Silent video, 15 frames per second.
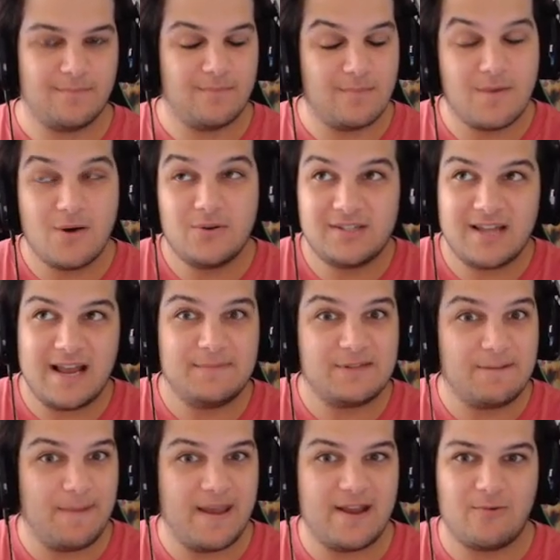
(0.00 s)
most times
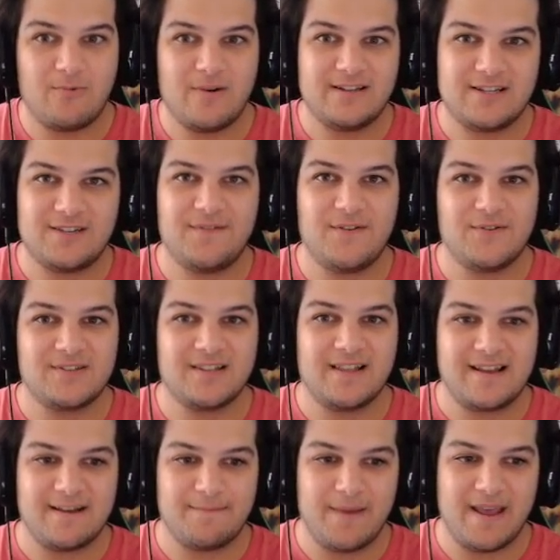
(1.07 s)
the pay to win just feels
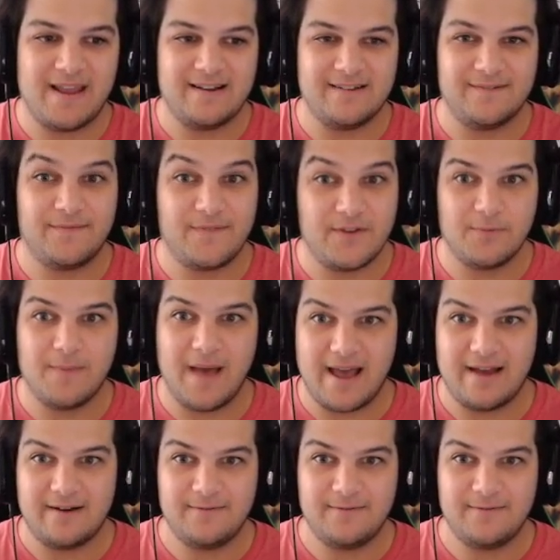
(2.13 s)
like a pay to feel bad,